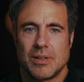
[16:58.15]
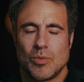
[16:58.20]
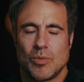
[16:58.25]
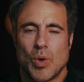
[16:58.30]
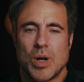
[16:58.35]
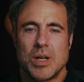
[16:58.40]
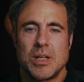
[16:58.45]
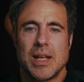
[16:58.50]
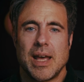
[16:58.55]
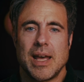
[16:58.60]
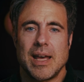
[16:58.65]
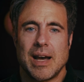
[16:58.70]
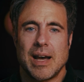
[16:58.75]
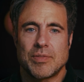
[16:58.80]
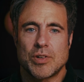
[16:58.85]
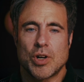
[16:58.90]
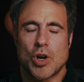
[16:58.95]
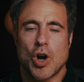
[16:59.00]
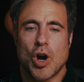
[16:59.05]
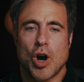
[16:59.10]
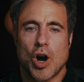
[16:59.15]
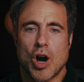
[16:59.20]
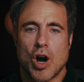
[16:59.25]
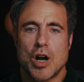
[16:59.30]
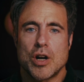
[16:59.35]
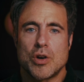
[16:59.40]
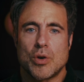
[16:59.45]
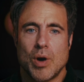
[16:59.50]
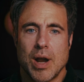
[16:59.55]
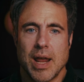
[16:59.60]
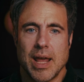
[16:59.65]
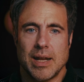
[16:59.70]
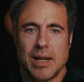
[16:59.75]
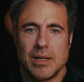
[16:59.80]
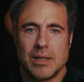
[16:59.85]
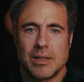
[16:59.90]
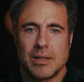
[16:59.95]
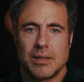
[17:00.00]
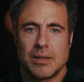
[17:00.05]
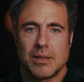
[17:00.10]
One day, after a hard
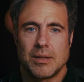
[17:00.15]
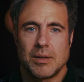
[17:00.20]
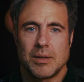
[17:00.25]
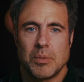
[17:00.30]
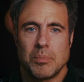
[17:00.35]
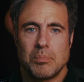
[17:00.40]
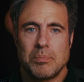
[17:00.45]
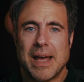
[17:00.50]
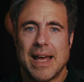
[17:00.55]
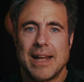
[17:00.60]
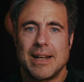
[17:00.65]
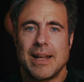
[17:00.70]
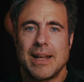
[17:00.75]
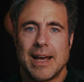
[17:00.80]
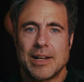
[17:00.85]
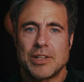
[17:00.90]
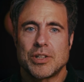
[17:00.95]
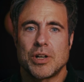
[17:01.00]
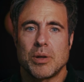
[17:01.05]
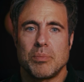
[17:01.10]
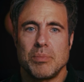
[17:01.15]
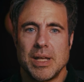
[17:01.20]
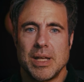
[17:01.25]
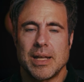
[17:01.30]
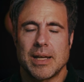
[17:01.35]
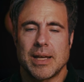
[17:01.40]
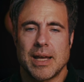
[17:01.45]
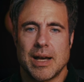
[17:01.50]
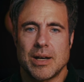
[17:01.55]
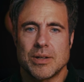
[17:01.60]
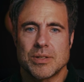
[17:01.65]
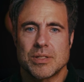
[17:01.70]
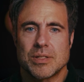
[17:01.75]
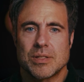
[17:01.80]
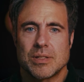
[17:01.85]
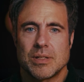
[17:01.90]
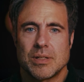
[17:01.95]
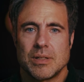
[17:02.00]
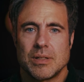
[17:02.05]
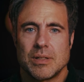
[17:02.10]
rain, Ben entered a meeting
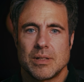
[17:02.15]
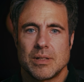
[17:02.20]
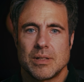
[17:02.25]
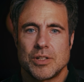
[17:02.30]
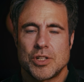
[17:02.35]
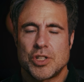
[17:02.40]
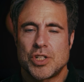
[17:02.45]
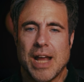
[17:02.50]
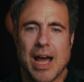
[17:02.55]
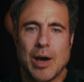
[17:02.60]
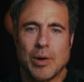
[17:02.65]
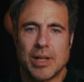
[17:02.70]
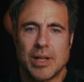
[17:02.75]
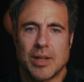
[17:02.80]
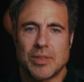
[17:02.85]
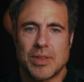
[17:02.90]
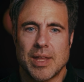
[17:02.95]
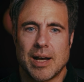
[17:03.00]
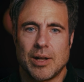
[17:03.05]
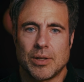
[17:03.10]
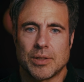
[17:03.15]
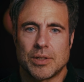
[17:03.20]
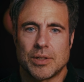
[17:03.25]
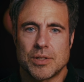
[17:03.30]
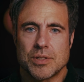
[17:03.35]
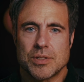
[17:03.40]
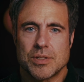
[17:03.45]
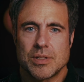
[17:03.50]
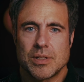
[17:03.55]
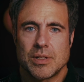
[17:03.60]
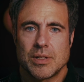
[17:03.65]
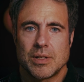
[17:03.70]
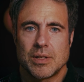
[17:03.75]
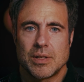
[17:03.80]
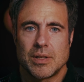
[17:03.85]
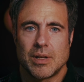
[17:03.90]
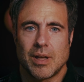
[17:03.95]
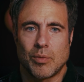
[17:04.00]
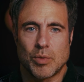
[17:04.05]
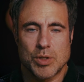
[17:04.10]
house, shouting at the elders,
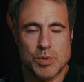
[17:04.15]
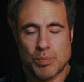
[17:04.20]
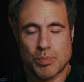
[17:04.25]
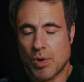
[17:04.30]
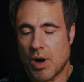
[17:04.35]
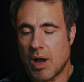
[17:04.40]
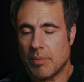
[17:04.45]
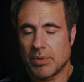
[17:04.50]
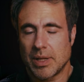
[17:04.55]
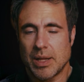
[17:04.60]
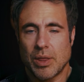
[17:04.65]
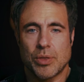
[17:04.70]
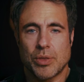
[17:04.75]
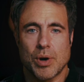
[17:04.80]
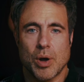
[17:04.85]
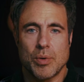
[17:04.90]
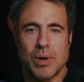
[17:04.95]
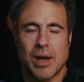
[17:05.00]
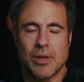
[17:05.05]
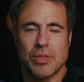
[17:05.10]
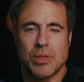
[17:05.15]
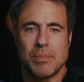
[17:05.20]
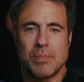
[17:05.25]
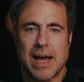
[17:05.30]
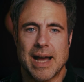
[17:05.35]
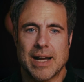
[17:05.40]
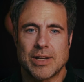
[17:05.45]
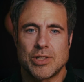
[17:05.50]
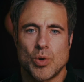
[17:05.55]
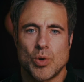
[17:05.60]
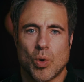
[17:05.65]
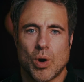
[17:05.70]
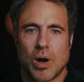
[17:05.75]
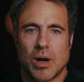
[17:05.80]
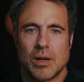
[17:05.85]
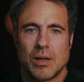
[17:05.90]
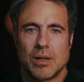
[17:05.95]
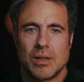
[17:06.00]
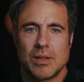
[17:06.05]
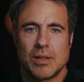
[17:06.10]
and was promptly thrown out the back
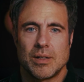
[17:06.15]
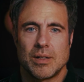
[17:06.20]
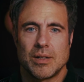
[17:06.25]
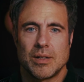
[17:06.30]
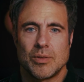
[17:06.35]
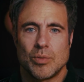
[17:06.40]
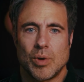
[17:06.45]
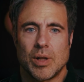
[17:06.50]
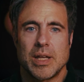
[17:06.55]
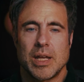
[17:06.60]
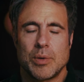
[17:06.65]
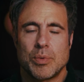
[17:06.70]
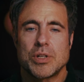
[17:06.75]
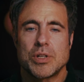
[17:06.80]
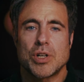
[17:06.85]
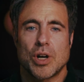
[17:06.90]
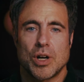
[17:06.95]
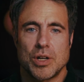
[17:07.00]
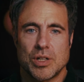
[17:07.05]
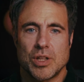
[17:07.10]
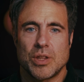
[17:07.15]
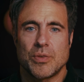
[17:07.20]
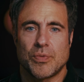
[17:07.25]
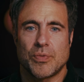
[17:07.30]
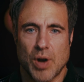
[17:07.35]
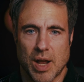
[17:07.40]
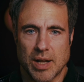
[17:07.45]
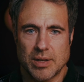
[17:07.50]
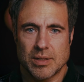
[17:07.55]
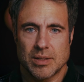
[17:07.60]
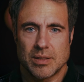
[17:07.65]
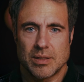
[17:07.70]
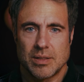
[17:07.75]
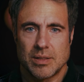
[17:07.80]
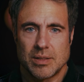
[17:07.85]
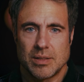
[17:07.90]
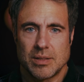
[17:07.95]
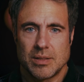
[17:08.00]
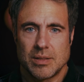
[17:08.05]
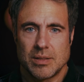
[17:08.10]
door. Well, he returned to the front,
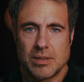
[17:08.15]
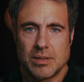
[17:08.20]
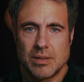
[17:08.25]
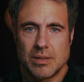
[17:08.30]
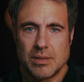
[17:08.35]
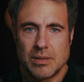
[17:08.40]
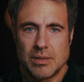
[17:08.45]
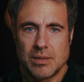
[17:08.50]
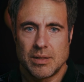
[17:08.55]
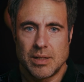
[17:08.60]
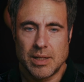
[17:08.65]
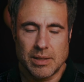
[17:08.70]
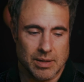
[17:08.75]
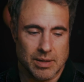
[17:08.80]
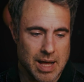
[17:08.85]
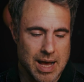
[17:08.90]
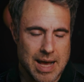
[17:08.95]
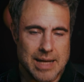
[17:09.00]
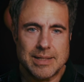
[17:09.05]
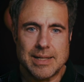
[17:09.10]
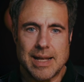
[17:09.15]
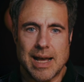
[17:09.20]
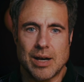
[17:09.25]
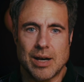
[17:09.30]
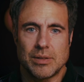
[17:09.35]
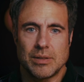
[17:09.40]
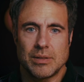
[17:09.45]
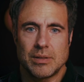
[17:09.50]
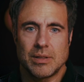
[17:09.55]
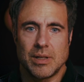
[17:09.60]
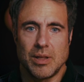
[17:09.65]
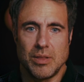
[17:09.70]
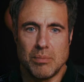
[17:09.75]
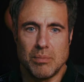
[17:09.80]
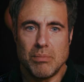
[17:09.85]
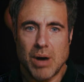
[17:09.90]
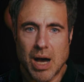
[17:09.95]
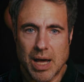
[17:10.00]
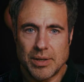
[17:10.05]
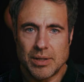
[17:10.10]
and he lied down in the
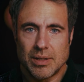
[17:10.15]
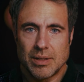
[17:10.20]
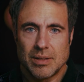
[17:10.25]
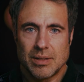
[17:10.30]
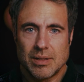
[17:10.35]
mud,